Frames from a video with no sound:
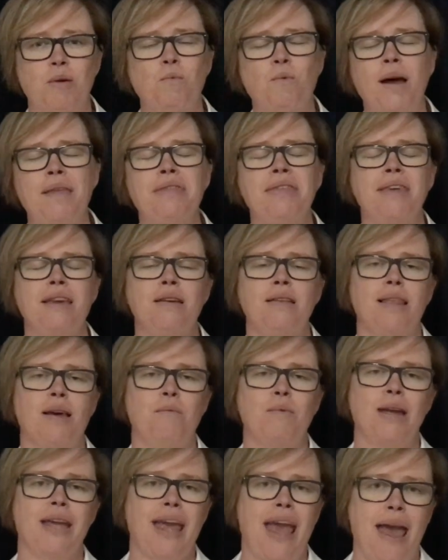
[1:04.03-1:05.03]
But one thing
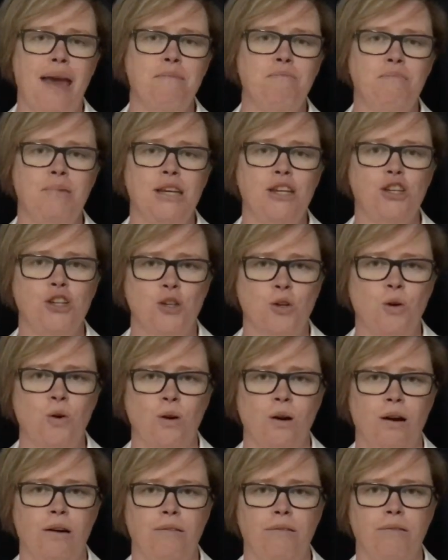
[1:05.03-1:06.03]
that we can be
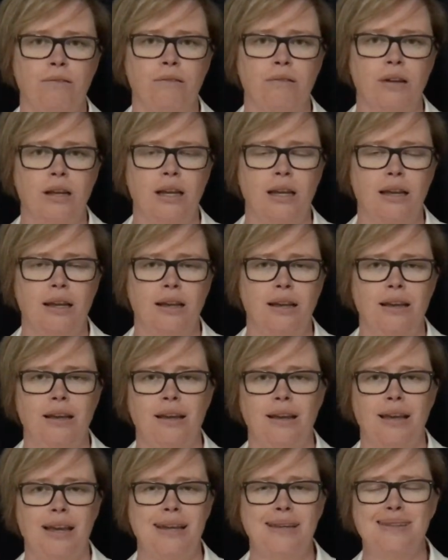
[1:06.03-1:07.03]
sure of
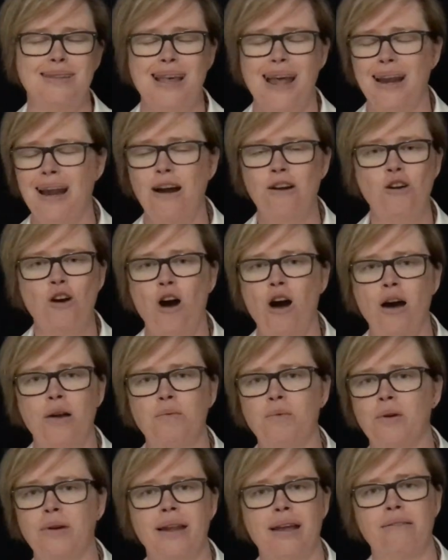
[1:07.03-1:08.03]
is that our
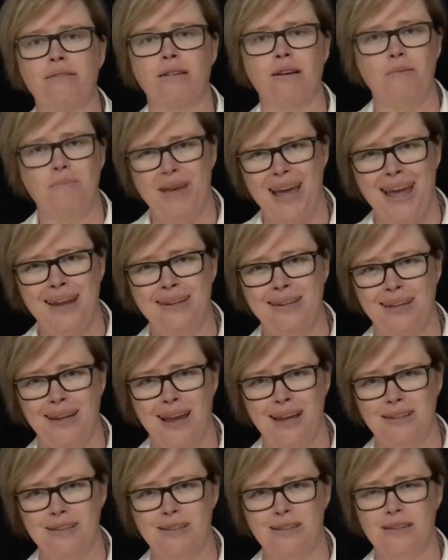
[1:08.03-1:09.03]
God will never abandon
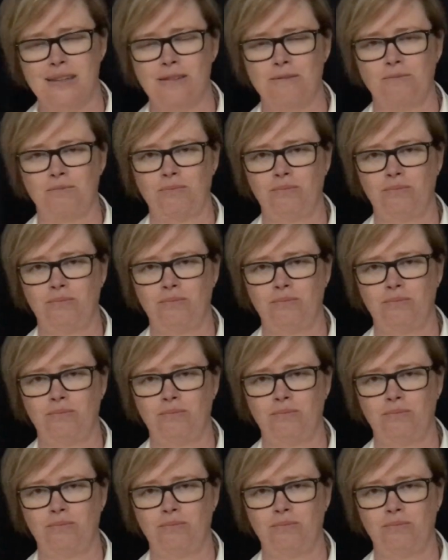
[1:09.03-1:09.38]
us.